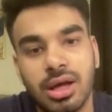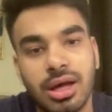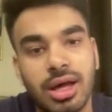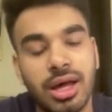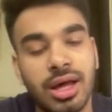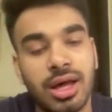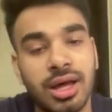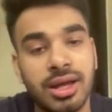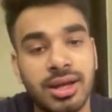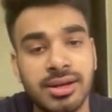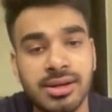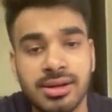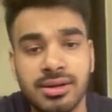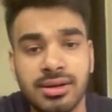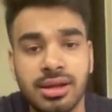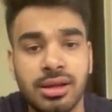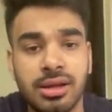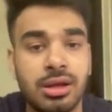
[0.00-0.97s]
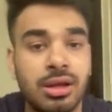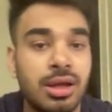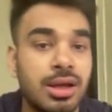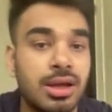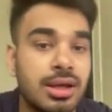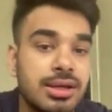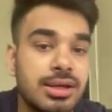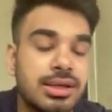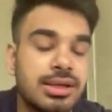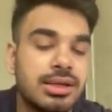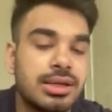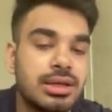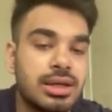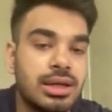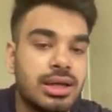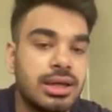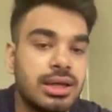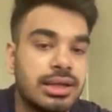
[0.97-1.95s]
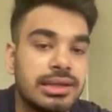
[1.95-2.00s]
And
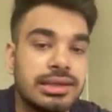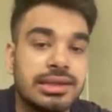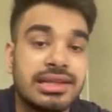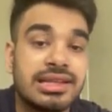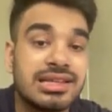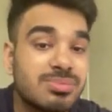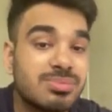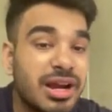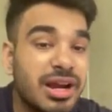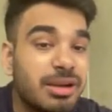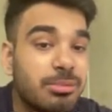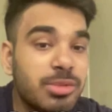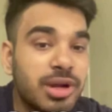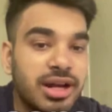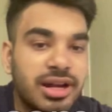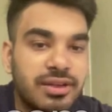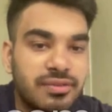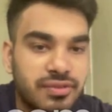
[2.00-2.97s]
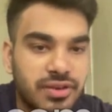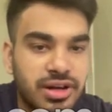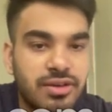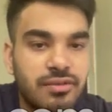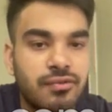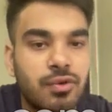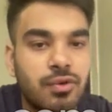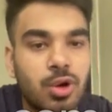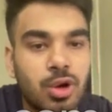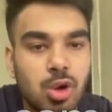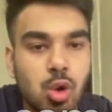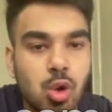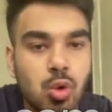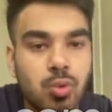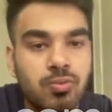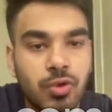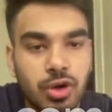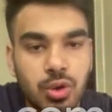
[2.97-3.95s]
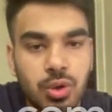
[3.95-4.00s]
this might be a different for
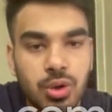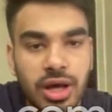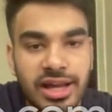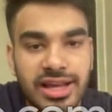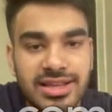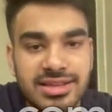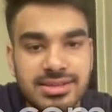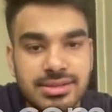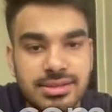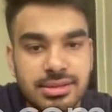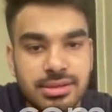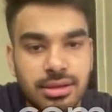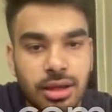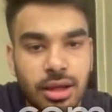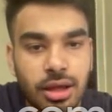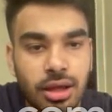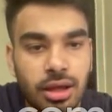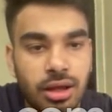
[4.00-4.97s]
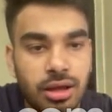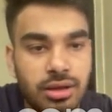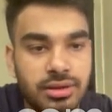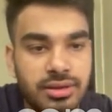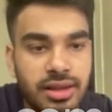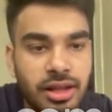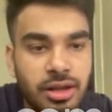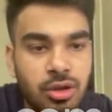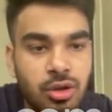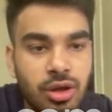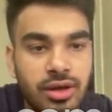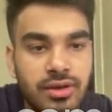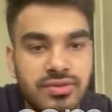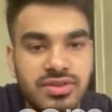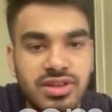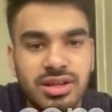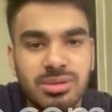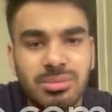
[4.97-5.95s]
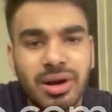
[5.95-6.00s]
loop for you guys than you have
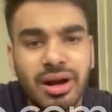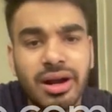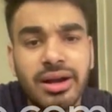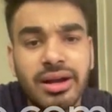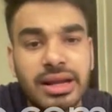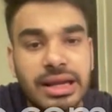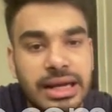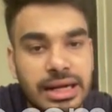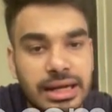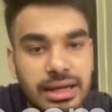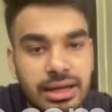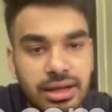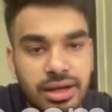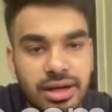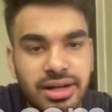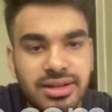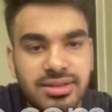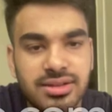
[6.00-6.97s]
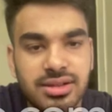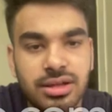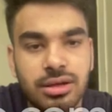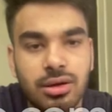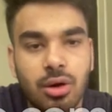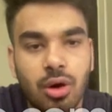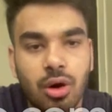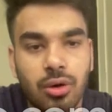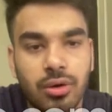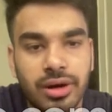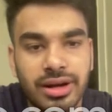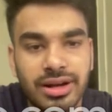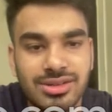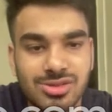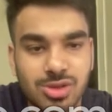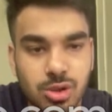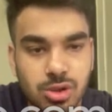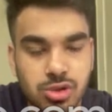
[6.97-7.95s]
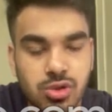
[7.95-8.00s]
seen, but it is
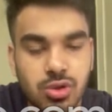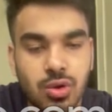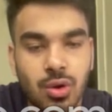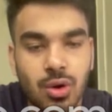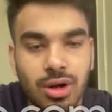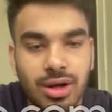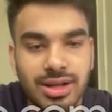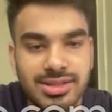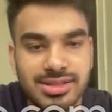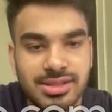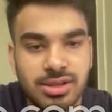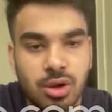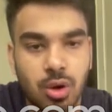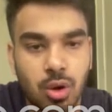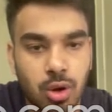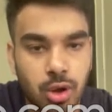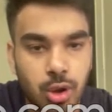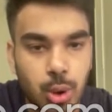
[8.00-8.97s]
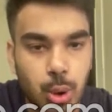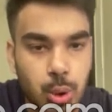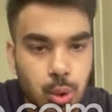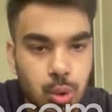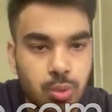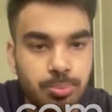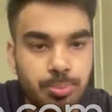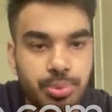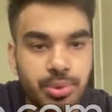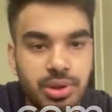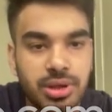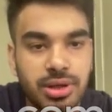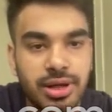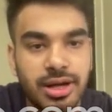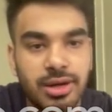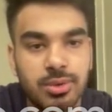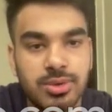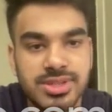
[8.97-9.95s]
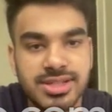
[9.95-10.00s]
also called as an auto loop.
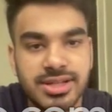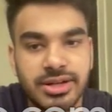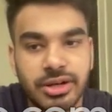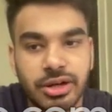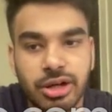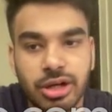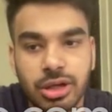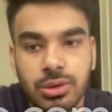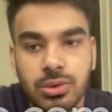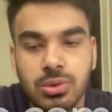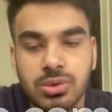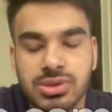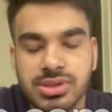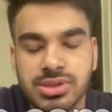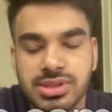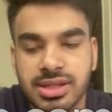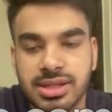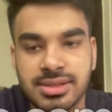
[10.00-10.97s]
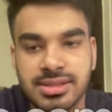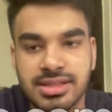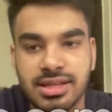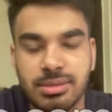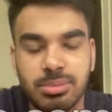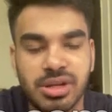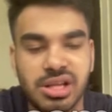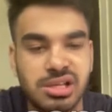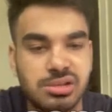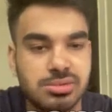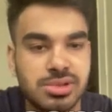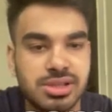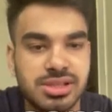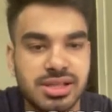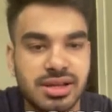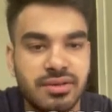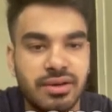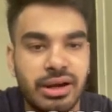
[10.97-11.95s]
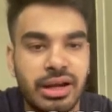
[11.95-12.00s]
It was introduced in C++
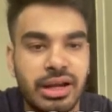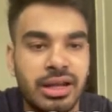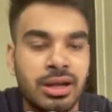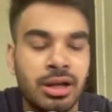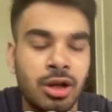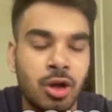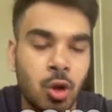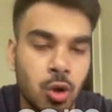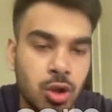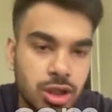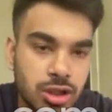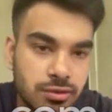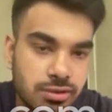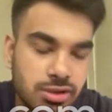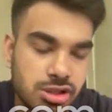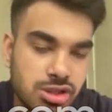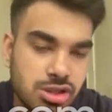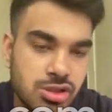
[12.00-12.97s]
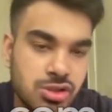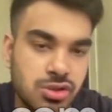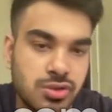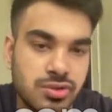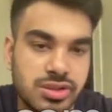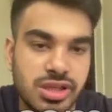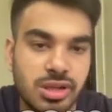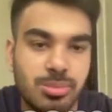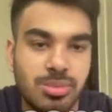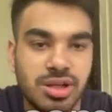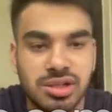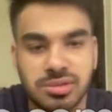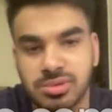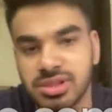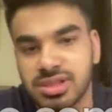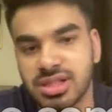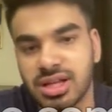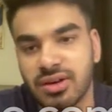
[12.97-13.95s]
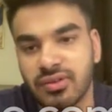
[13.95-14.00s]
17, and all the versions of C++
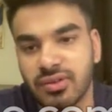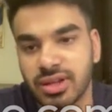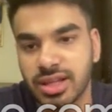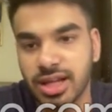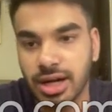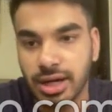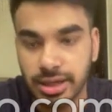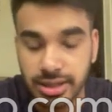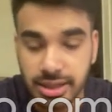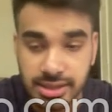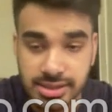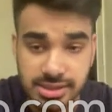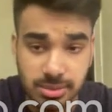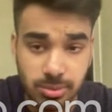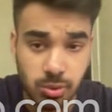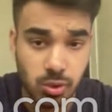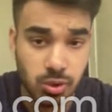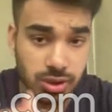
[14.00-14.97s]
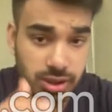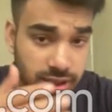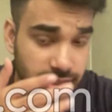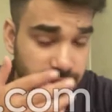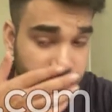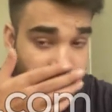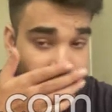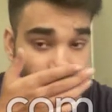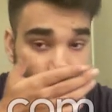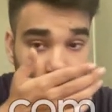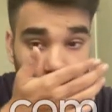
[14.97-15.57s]
after that can support this.